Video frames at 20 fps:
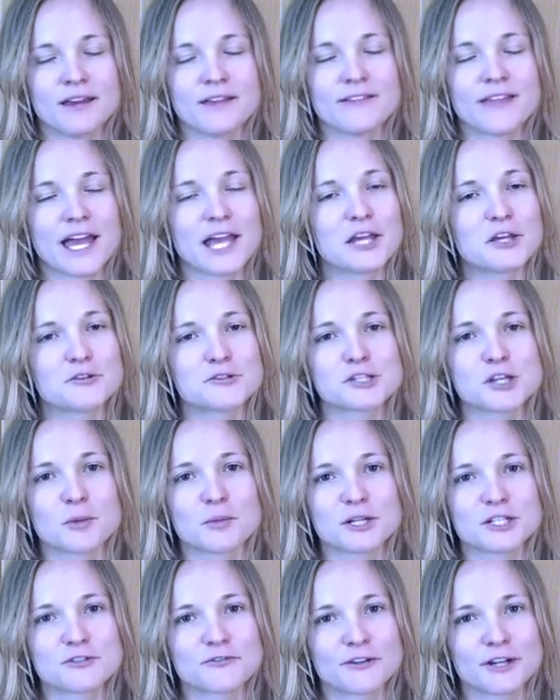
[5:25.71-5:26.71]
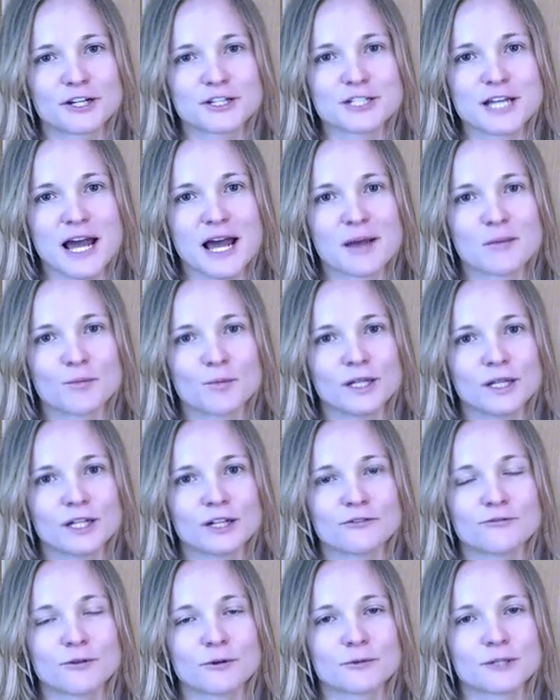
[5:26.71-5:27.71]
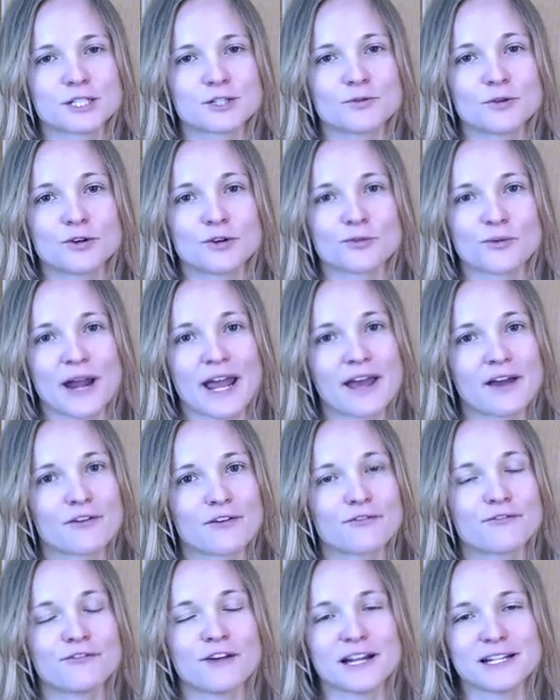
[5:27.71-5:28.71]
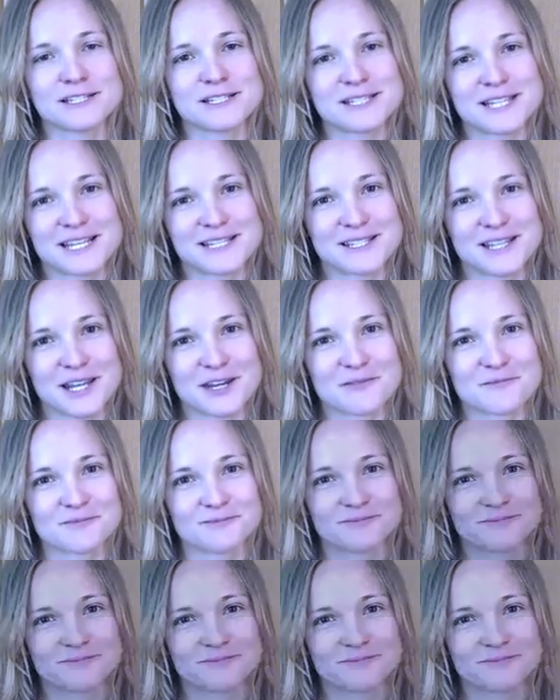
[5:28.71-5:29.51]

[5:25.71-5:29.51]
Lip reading: Thank you so much for your time. We look forward to a great, fun season.